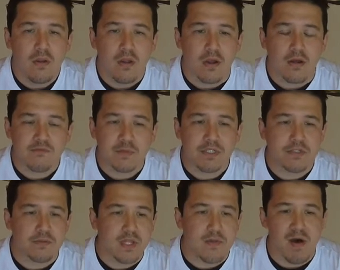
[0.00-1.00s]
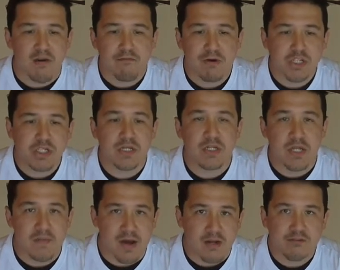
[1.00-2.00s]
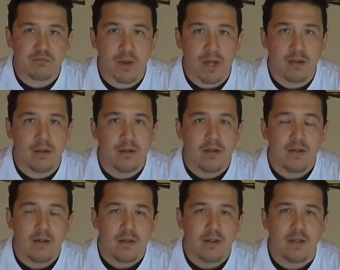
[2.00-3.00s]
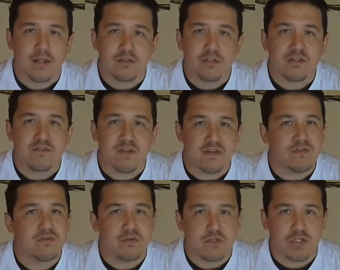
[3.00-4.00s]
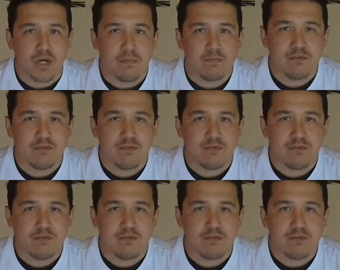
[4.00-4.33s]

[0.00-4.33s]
Especially with the amount of friction and the amount of sweat, it just doesn't do the job.